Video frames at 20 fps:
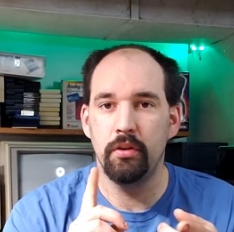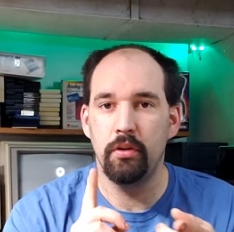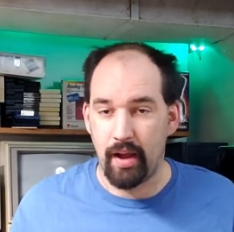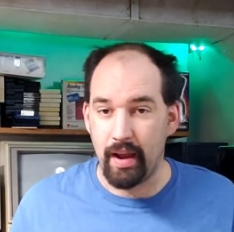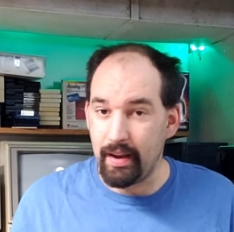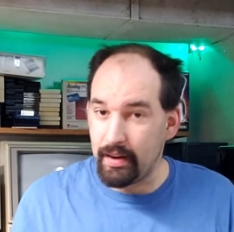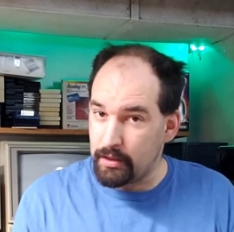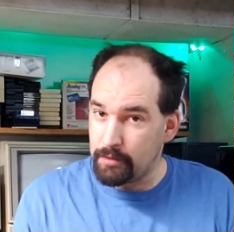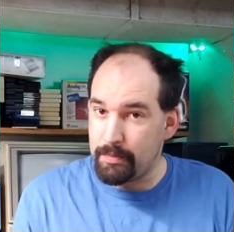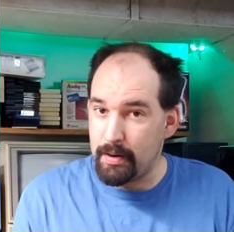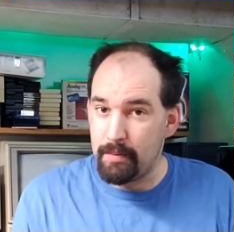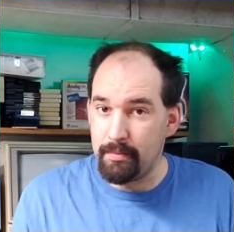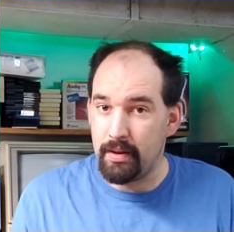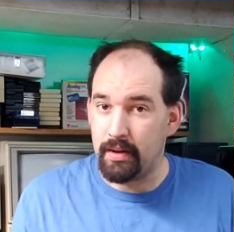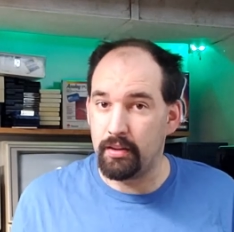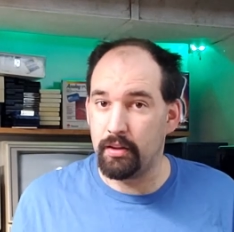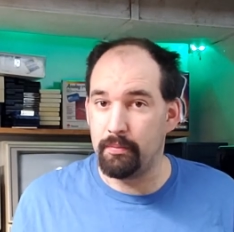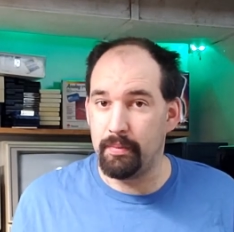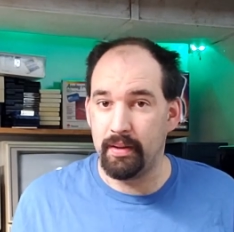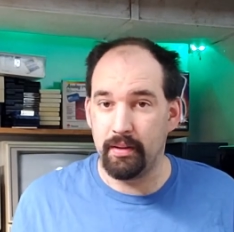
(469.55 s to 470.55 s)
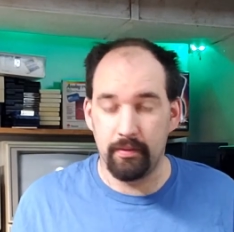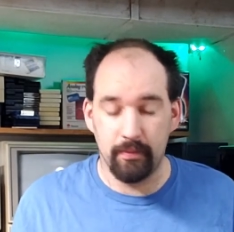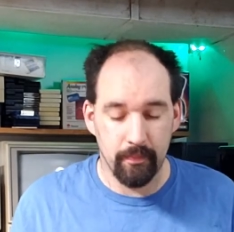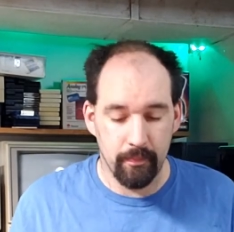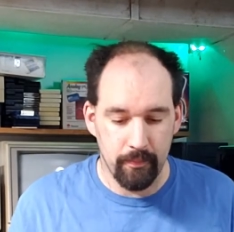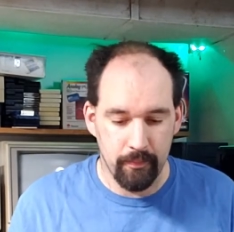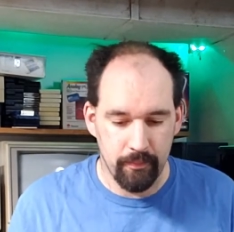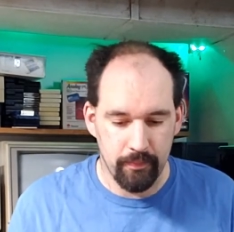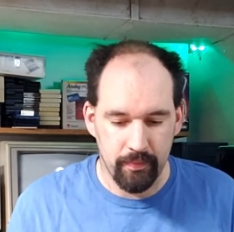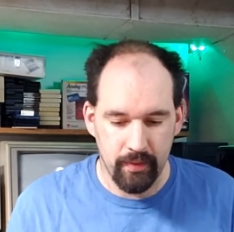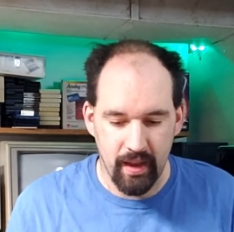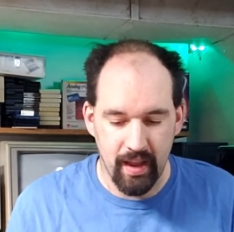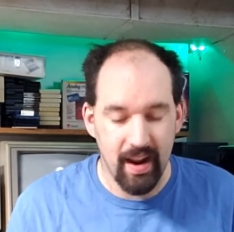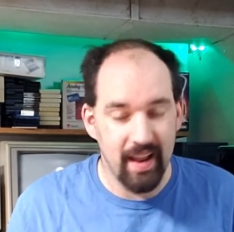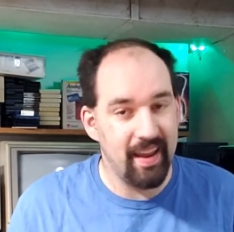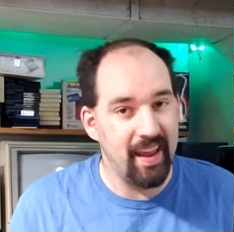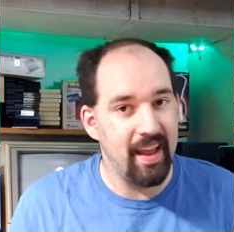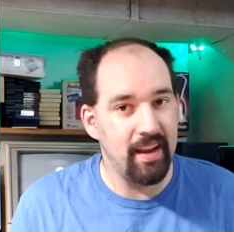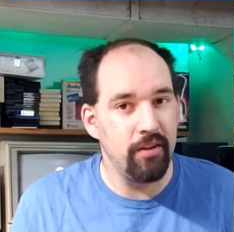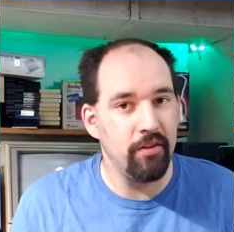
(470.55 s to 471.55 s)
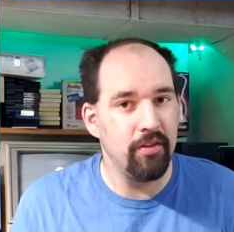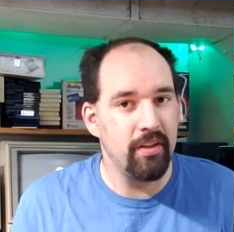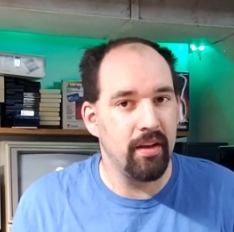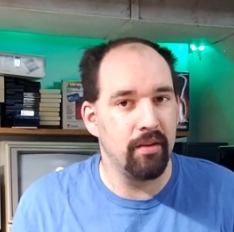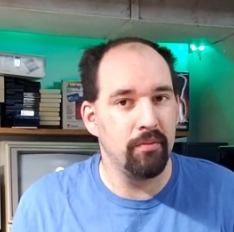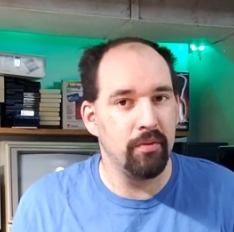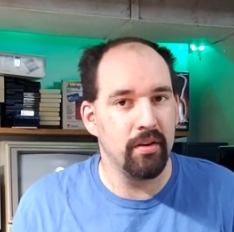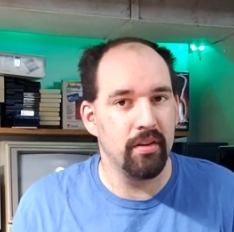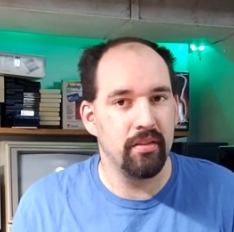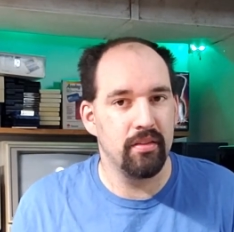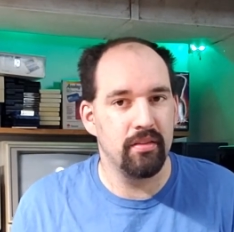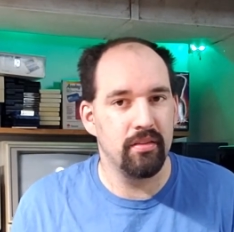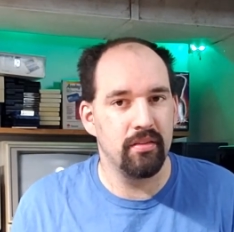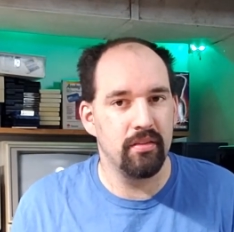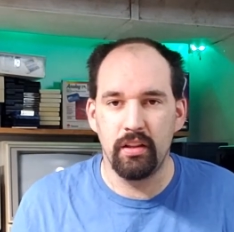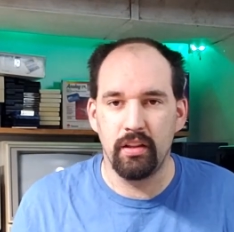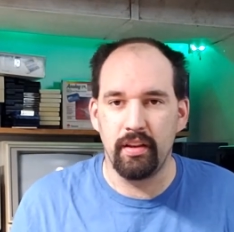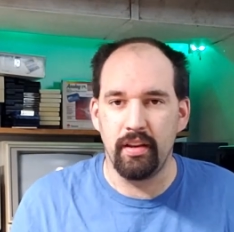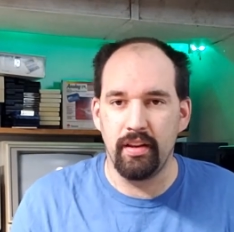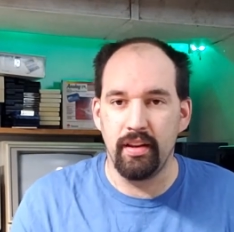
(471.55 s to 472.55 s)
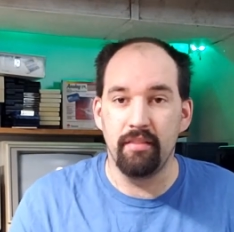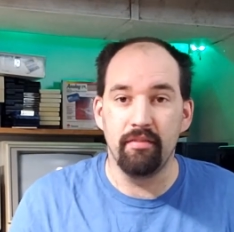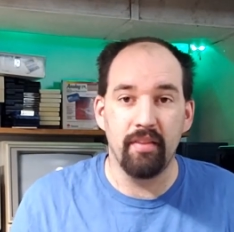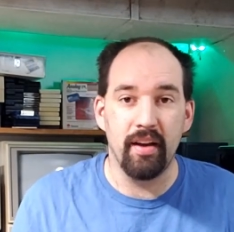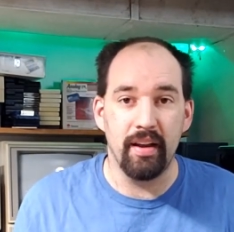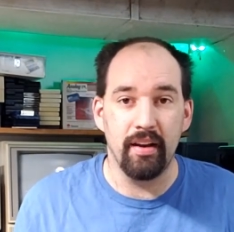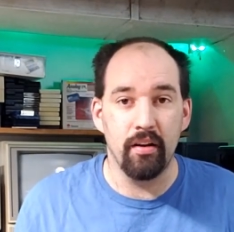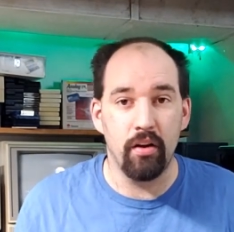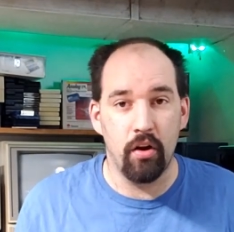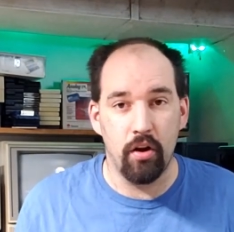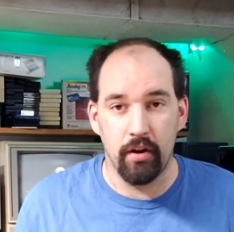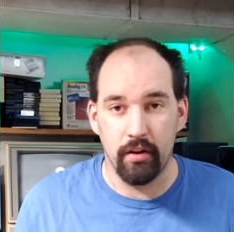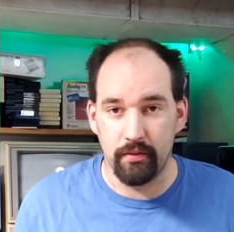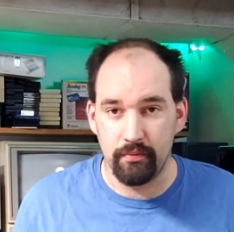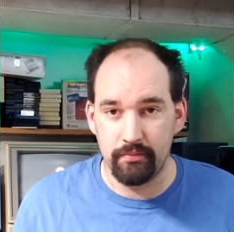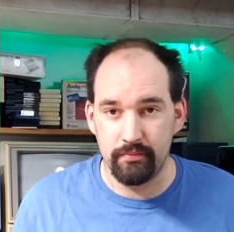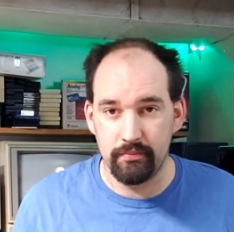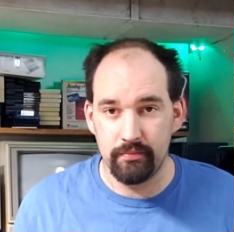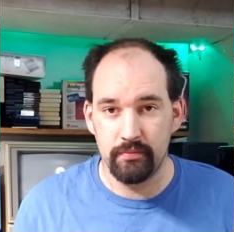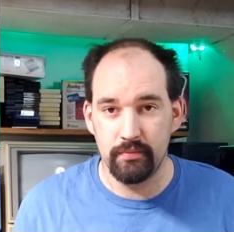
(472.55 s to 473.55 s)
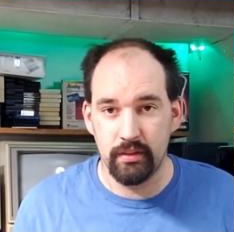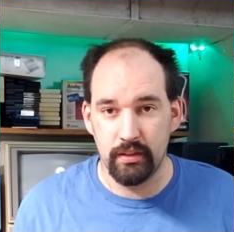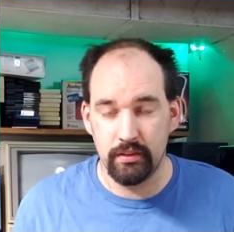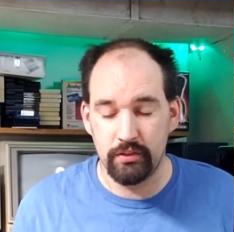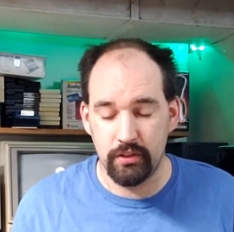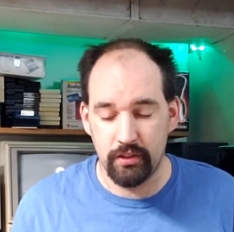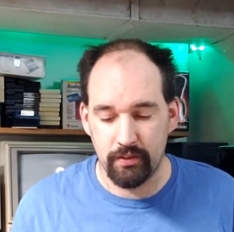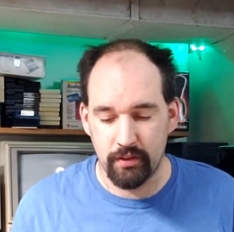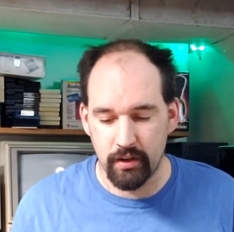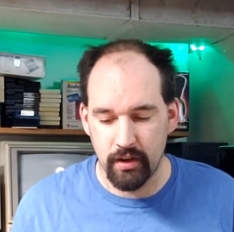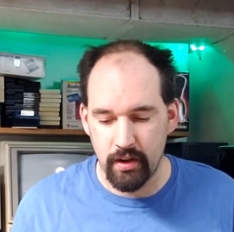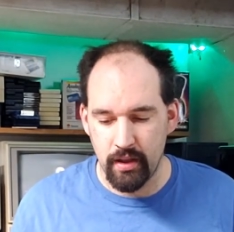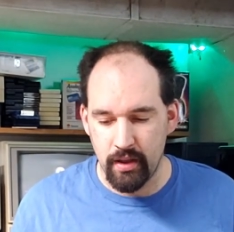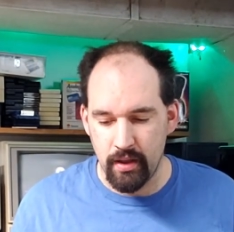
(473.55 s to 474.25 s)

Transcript: I can experiment a little bit. And I can't do that with clicking invite on a server.